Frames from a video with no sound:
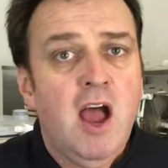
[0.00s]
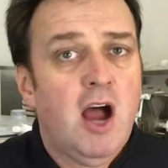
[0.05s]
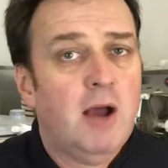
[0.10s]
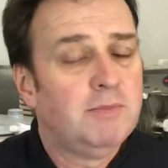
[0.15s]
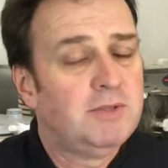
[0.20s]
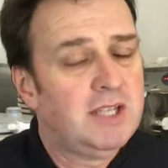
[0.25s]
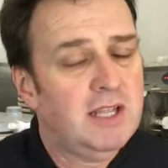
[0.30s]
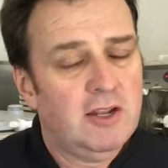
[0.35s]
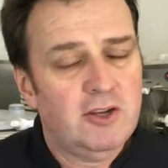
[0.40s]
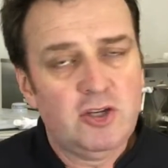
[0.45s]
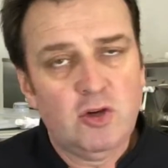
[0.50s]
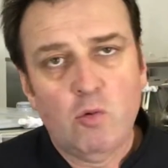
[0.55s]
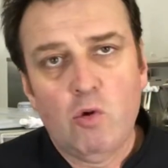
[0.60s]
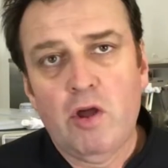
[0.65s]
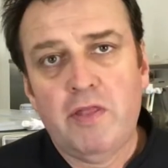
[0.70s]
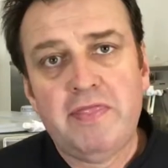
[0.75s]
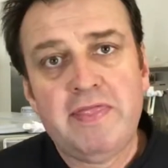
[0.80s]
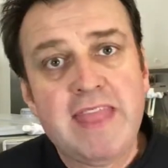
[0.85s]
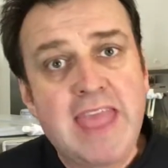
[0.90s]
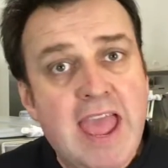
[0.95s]
I'm telling you
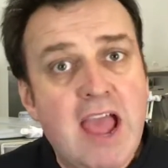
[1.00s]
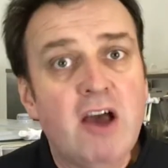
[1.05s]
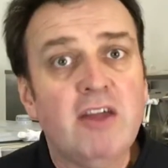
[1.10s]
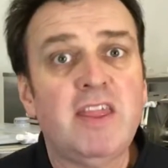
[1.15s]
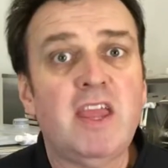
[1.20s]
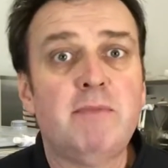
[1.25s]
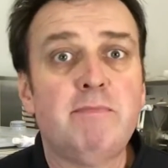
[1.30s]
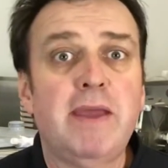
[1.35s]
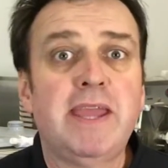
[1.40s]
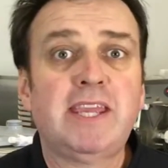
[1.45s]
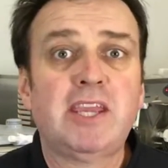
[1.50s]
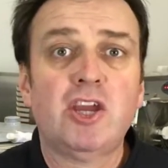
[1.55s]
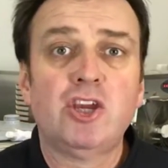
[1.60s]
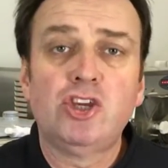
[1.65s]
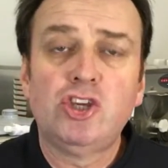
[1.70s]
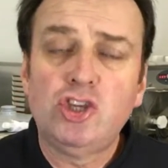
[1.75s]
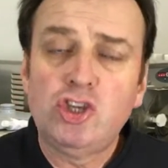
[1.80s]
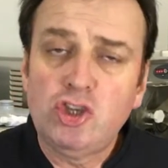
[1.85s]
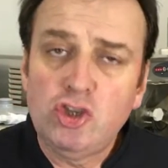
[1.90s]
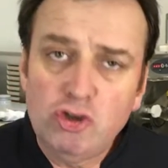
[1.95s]
what, now they make a
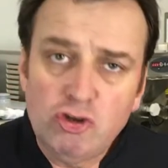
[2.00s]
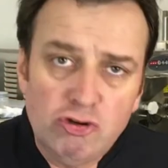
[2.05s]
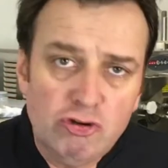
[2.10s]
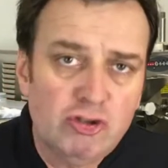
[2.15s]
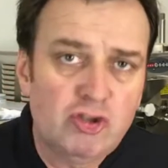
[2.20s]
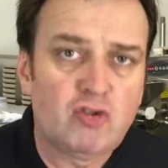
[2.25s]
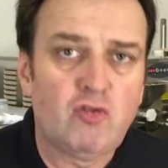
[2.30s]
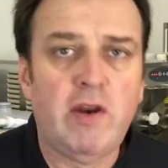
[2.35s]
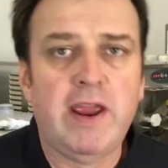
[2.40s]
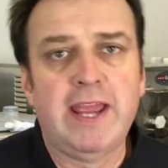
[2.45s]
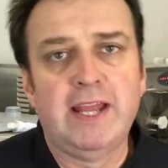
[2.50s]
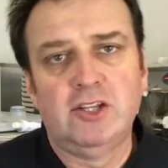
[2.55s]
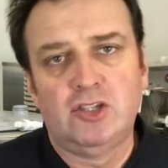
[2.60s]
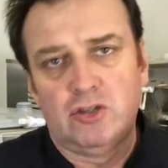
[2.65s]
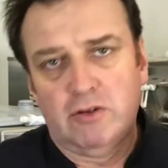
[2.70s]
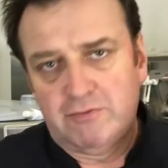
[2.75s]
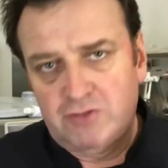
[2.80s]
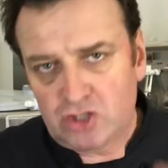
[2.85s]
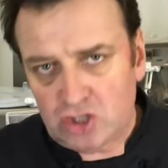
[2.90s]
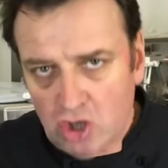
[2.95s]
huge
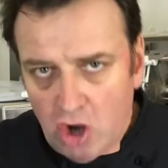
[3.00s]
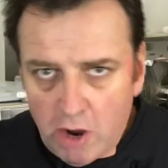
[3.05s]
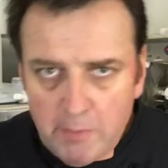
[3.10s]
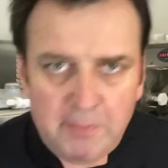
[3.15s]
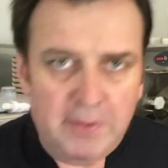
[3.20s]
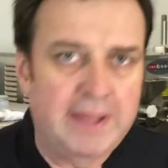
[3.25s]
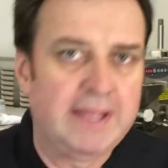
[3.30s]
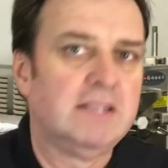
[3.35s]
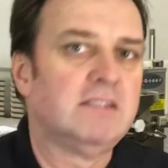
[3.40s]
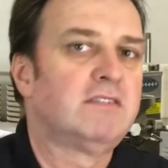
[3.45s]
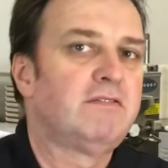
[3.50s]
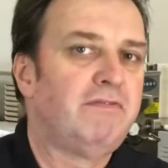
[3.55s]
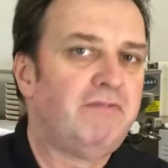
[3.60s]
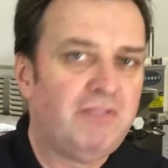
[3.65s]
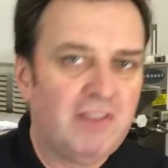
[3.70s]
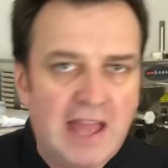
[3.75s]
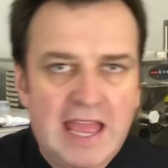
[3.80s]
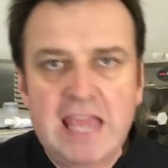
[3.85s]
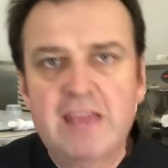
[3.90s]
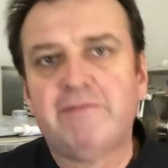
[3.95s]
range of toppings,
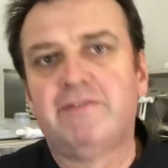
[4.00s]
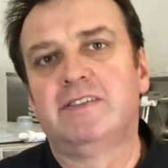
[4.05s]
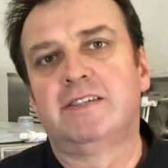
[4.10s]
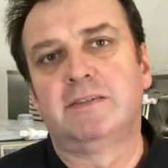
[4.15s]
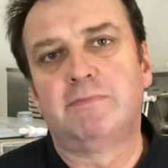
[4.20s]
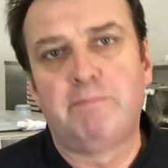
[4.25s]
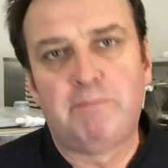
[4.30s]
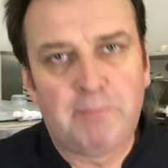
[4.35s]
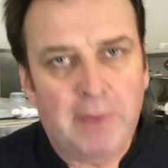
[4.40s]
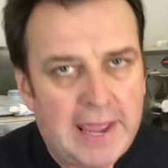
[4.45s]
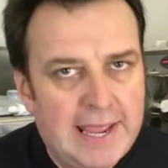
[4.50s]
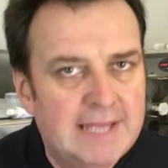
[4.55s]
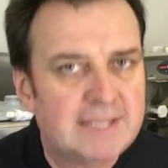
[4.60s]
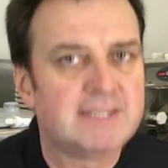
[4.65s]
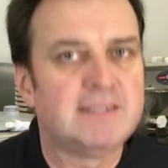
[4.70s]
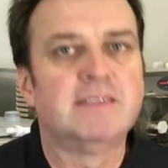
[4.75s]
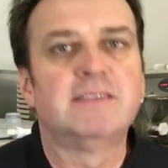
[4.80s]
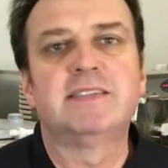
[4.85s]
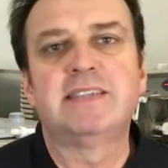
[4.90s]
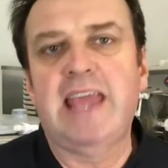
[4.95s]
flavors,
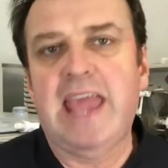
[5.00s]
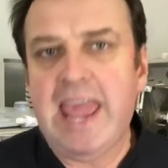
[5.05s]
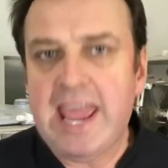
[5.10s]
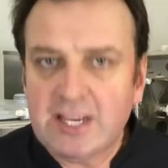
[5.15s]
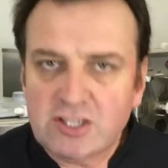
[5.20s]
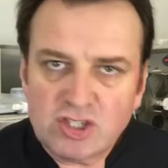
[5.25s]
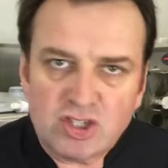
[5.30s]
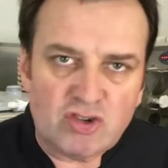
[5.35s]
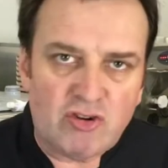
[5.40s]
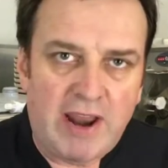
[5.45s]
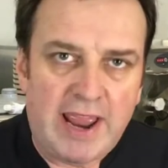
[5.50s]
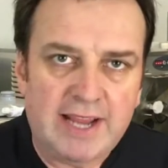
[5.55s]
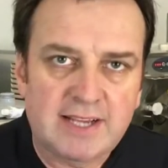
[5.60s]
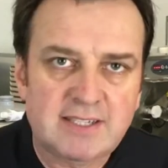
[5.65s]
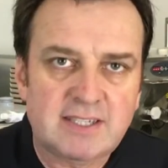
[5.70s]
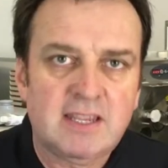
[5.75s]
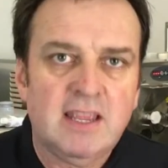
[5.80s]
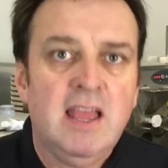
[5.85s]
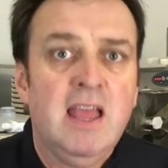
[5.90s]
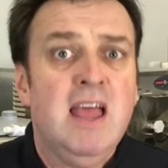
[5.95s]
bases,
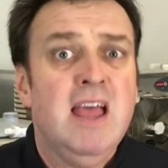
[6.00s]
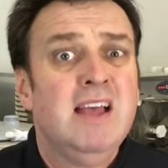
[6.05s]
extracts,